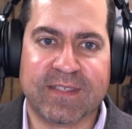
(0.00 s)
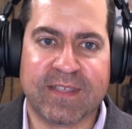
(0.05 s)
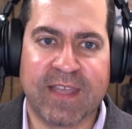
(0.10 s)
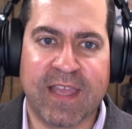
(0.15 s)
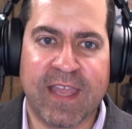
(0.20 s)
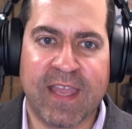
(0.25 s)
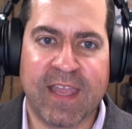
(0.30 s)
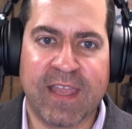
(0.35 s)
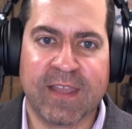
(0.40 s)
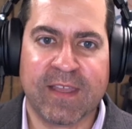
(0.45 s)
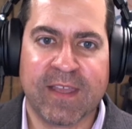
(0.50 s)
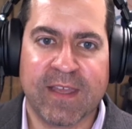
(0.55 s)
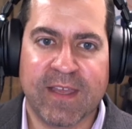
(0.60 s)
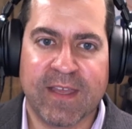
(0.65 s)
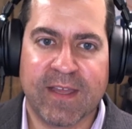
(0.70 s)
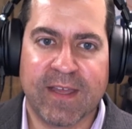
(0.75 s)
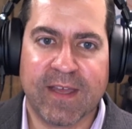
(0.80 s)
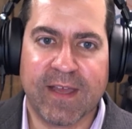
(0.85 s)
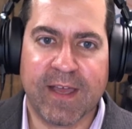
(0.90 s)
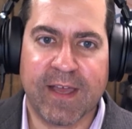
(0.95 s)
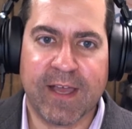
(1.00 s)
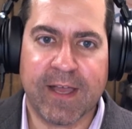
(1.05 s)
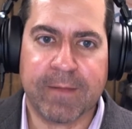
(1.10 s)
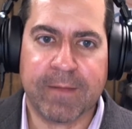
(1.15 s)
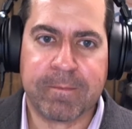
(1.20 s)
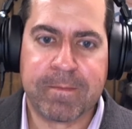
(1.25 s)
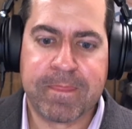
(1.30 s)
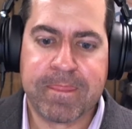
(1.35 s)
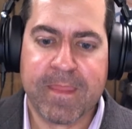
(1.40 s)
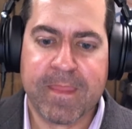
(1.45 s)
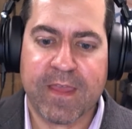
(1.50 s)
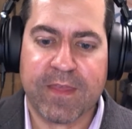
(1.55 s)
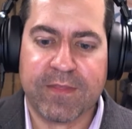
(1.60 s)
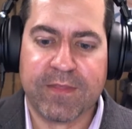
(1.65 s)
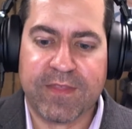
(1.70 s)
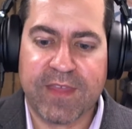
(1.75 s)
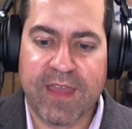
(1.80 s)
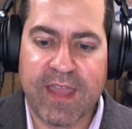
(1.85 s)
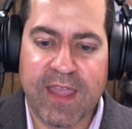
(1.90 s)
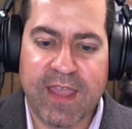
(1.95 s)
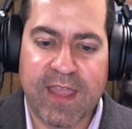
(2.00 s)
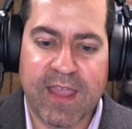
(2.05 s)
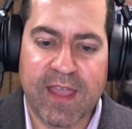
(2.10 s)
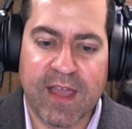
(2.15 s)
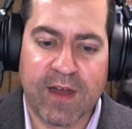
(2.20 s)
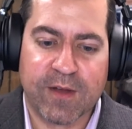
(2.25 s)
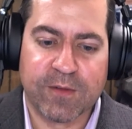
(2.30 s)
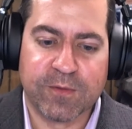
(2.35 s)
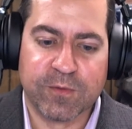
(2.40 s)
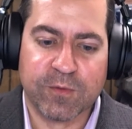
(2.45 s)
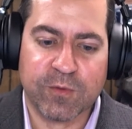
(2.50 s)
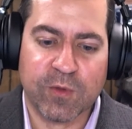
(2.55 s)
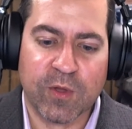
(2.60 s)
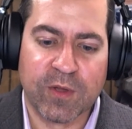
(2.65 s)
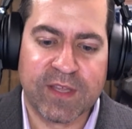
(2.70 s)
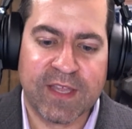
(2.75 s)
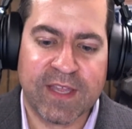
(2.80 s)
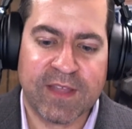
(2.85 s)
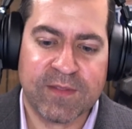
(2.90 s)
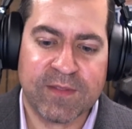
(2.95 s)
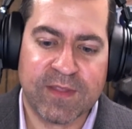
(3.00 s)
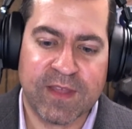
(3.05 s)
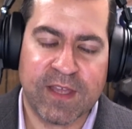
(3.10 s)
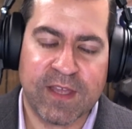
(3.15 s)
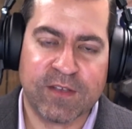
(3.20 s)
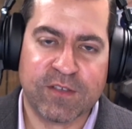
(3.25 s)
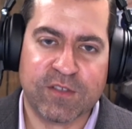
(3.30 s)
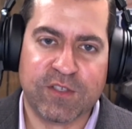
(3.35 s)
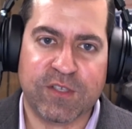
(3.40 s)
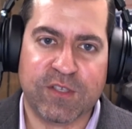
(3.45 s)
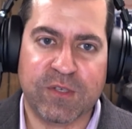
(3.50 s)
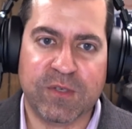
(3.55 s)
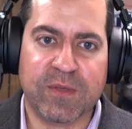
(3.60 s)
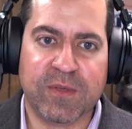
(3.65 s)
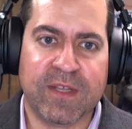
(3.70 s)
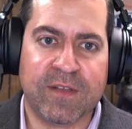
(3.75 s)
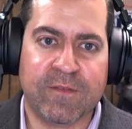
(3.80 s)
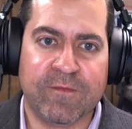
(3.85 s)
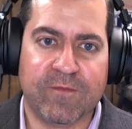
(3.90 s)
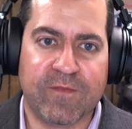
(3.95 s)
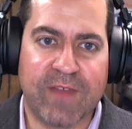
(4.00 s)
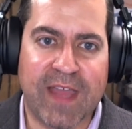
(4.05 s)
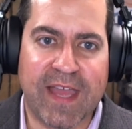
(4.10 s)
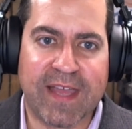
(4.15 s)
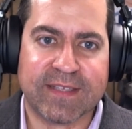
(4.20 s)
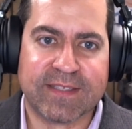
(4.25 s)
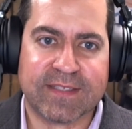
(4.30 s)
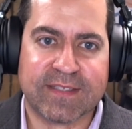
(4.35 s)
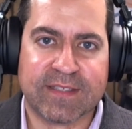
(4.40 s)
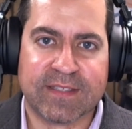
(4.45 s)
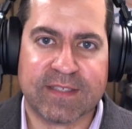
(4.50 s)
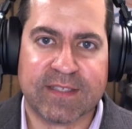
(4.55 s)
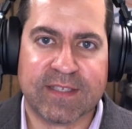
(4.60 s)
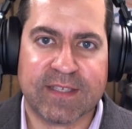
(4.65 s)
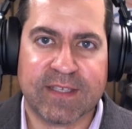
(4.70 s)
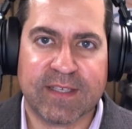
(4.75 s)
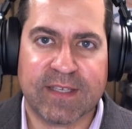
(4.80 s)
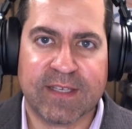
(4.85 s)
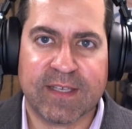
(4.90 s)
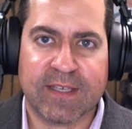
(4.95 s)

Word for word: saying um, they are looking then to invest